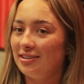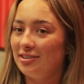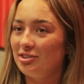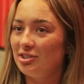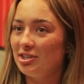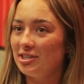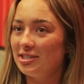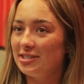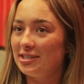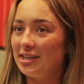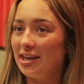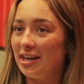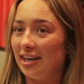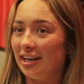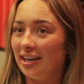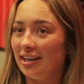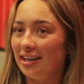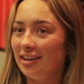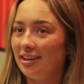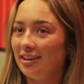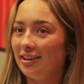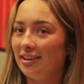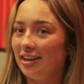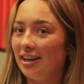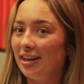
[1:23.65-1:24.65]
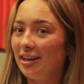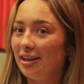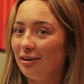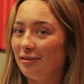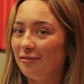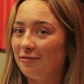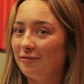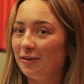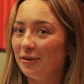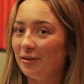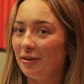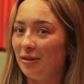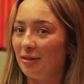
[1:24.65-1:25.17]
just like it can
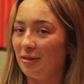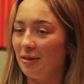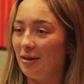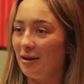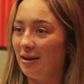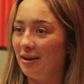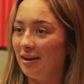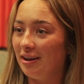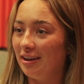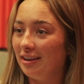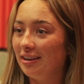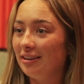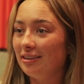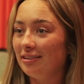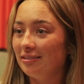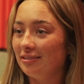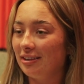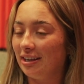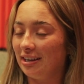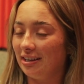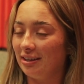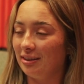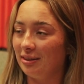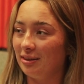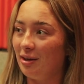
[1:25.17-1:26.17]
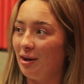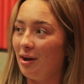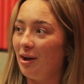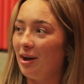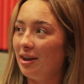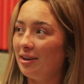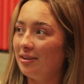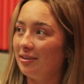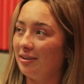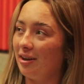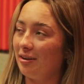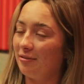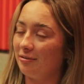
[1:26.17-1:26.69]
feel a lot like a
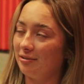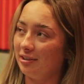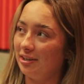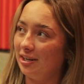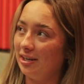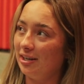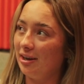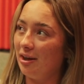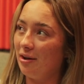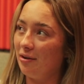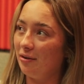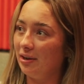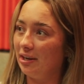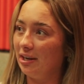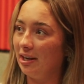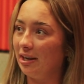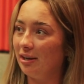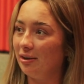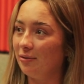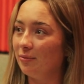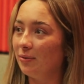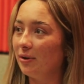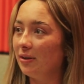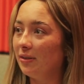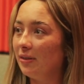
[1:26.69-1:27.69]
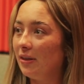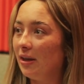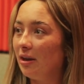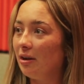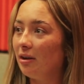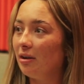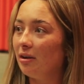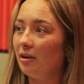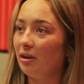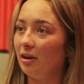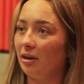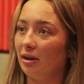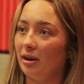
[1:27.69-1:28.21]
lot not really knowing anyone
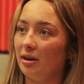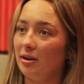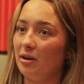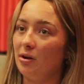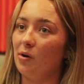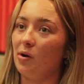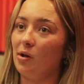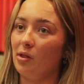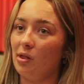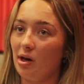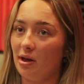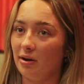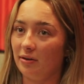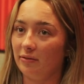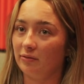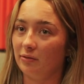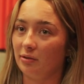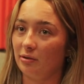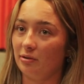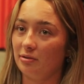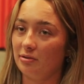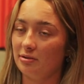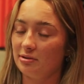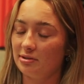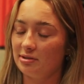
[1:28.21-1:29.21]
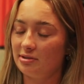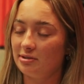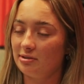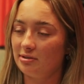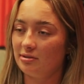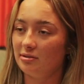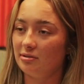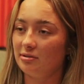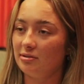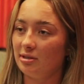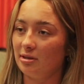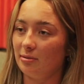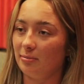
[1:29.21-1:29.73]
there and i know a lot of
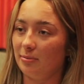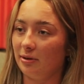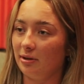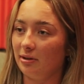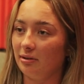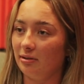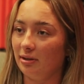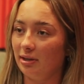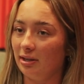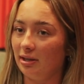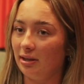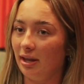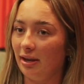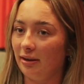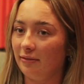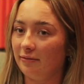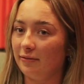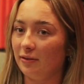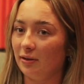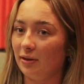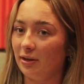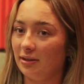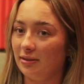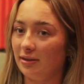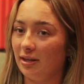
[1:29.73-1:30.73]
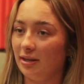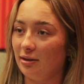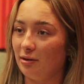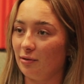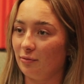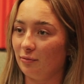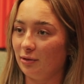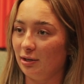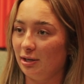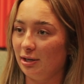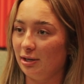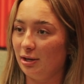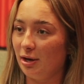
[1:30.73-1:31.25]
girls typically like feel like they don't
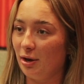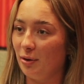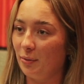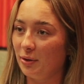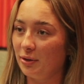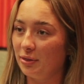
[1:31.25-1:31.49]
really know